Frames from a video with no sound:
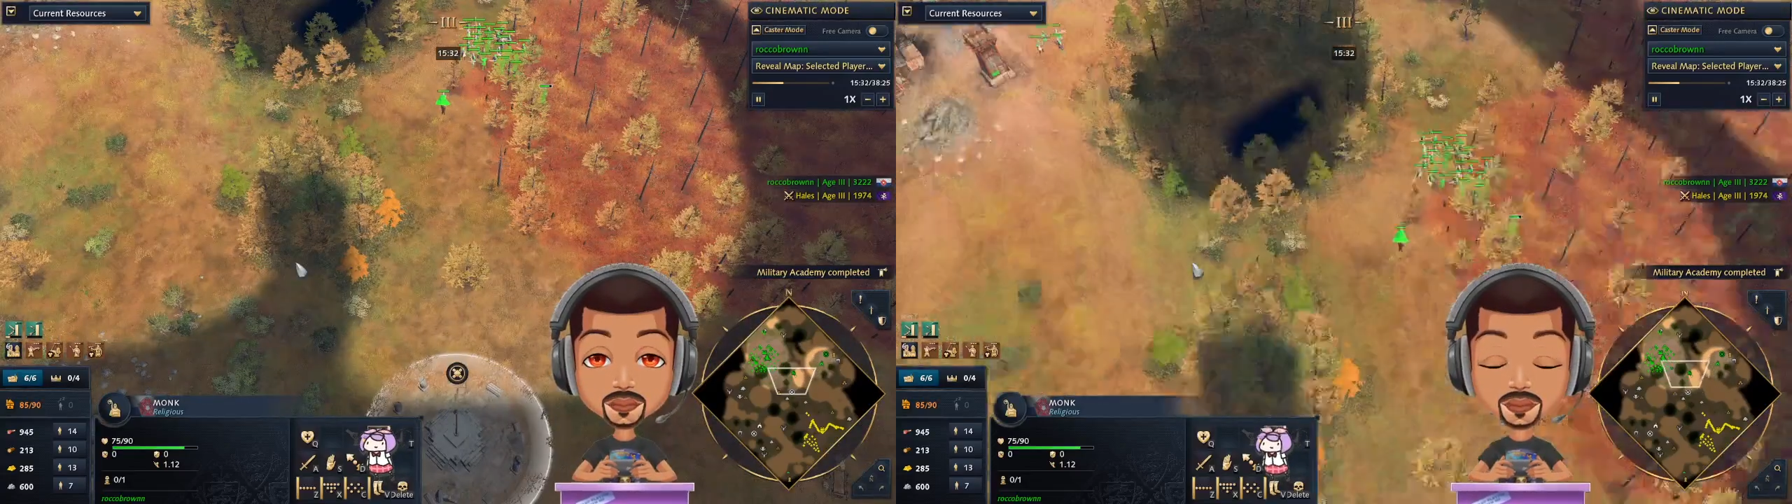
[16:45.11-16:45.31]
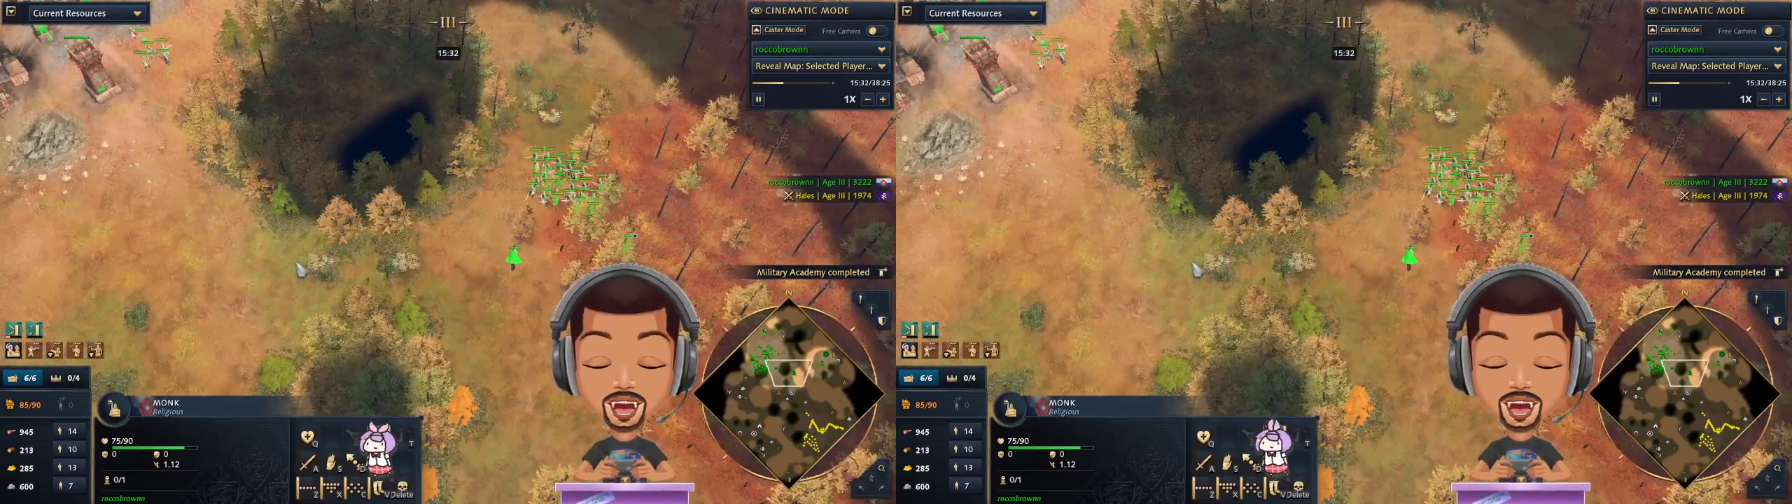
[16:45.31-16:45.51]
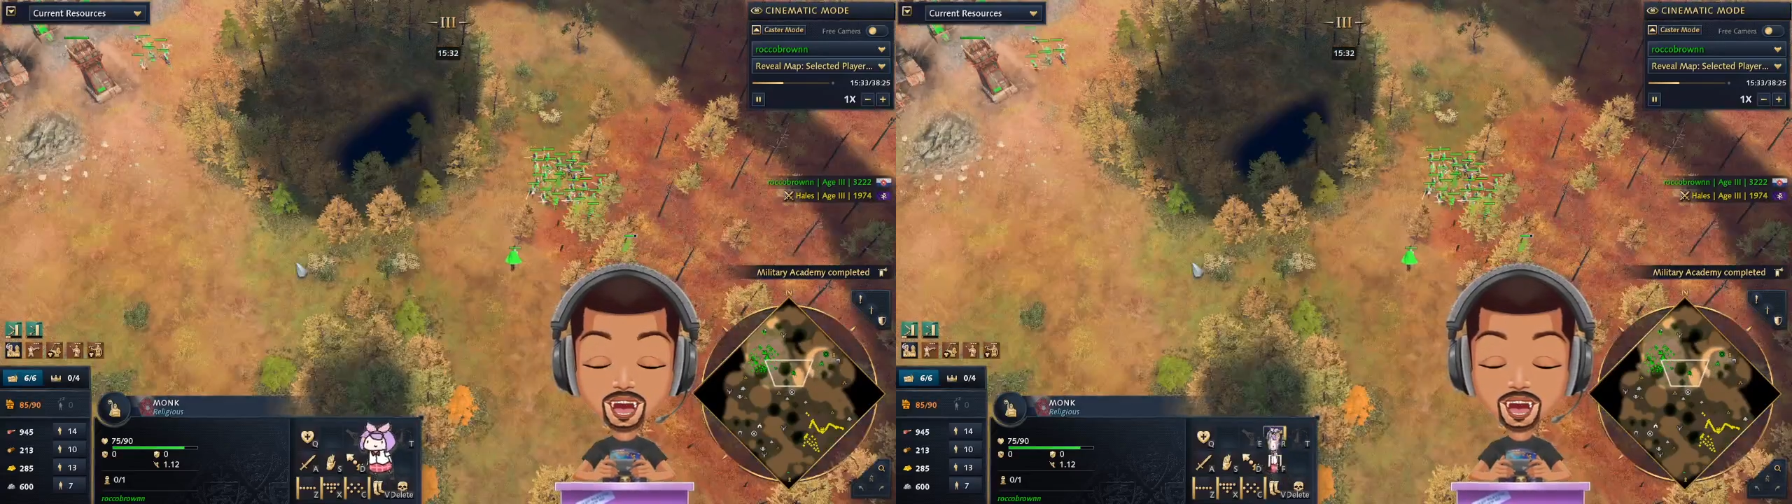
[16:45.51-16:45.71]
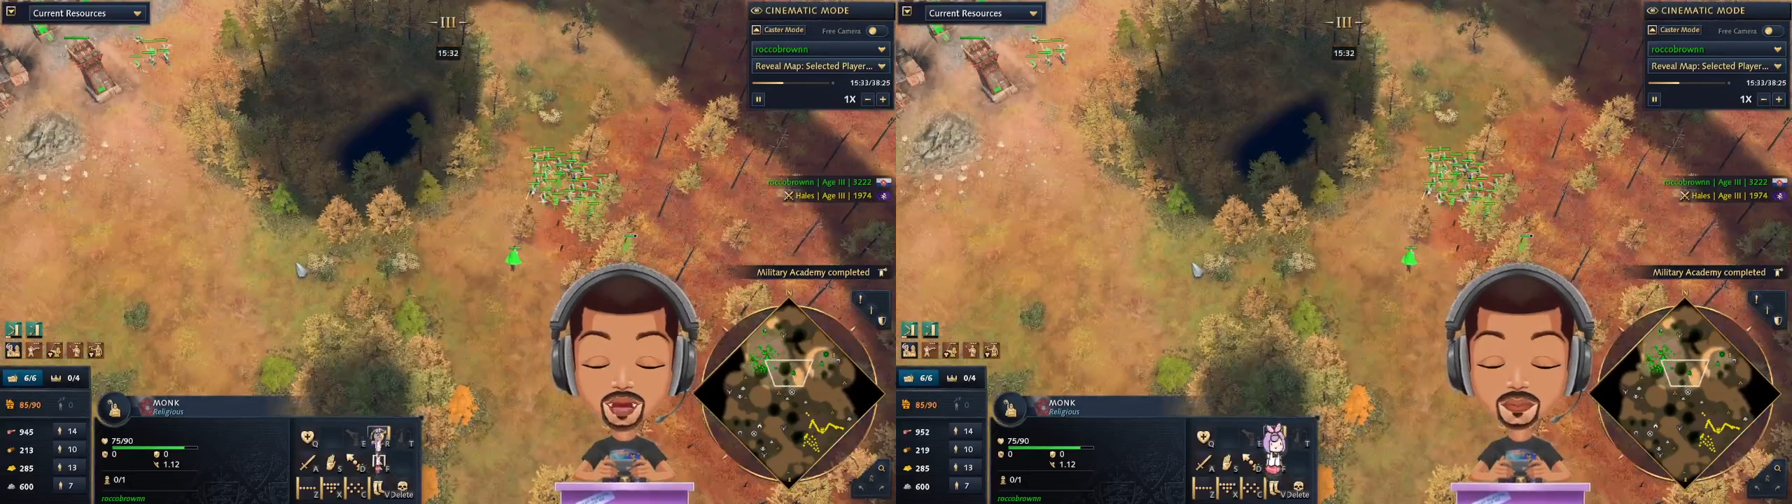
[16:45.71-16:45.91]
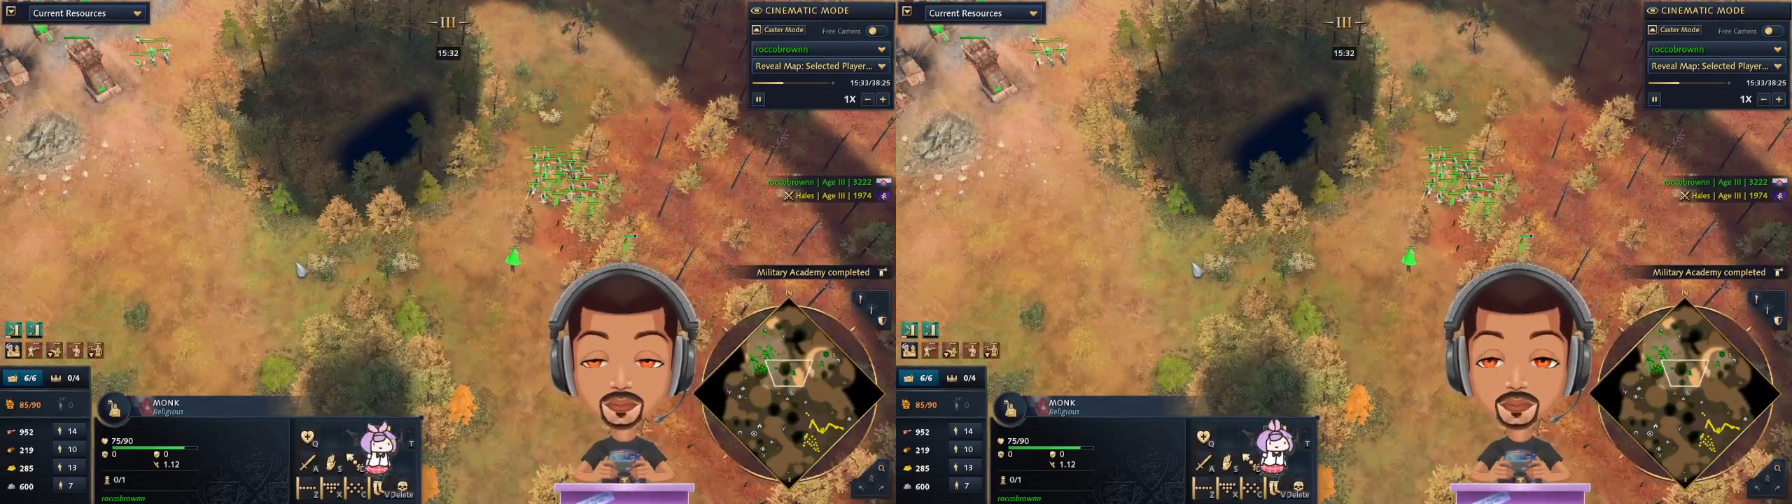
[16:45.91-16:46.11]
a little bit more
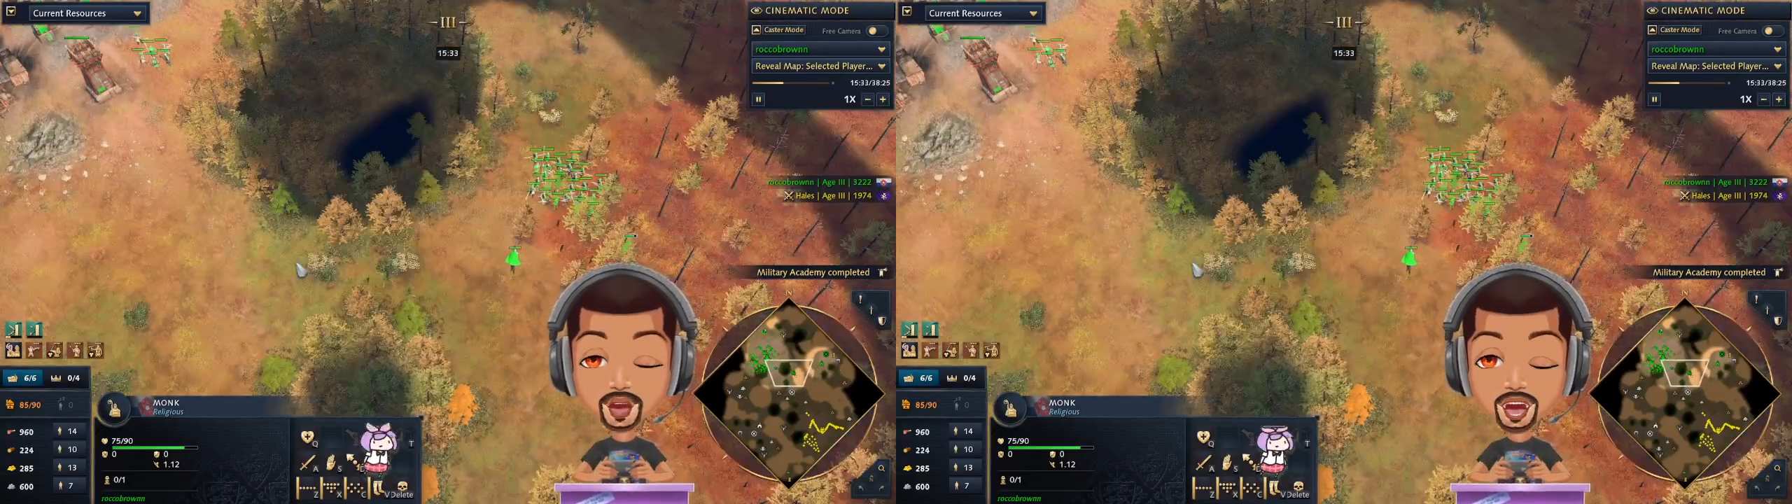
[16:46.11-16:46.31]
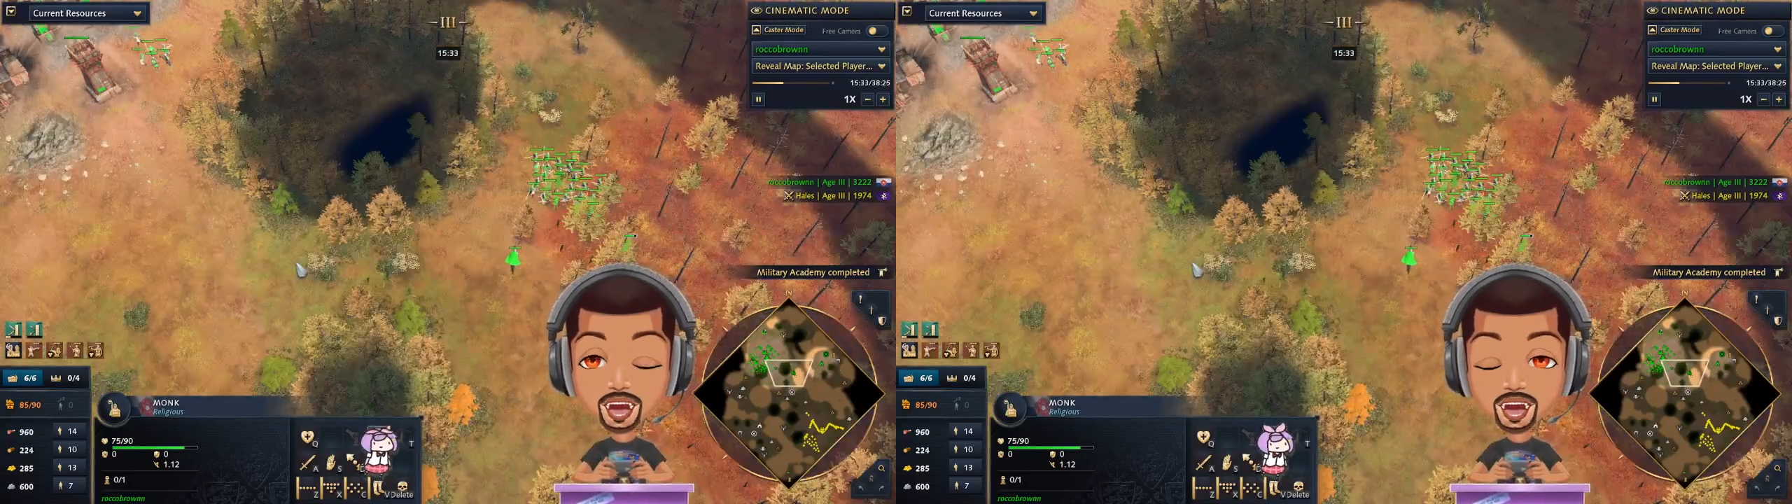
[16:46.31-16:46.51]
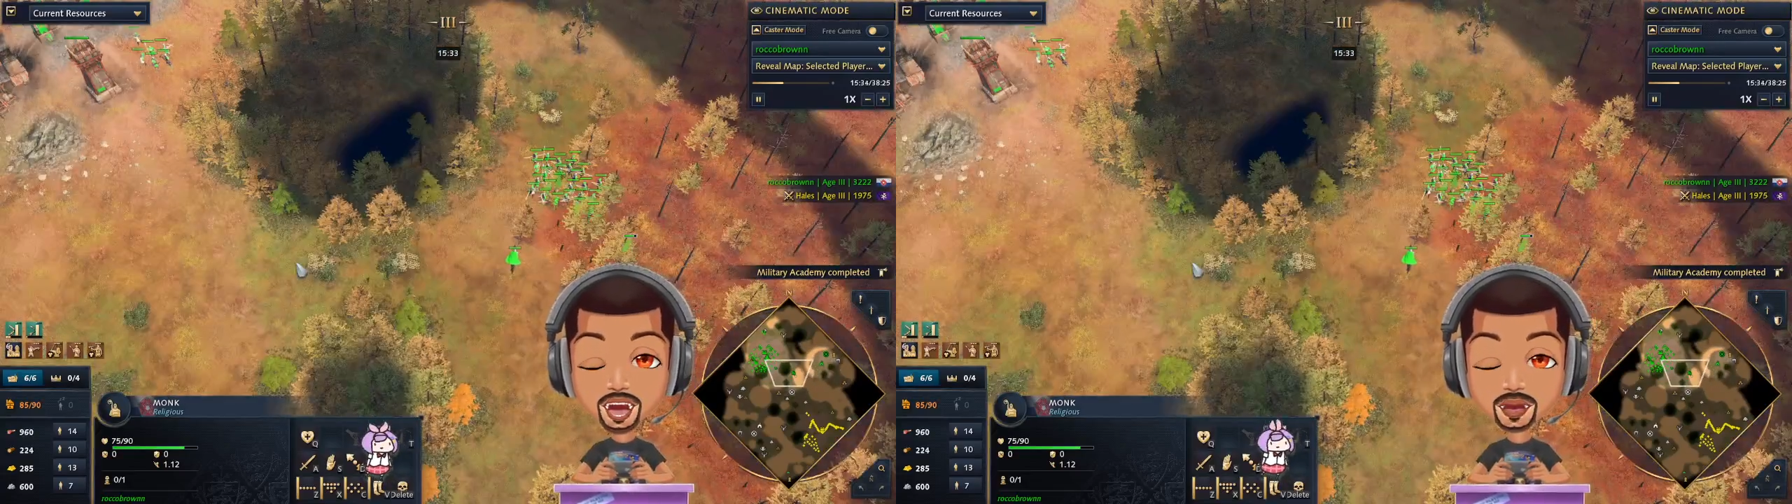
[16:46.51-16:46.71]
pop cap.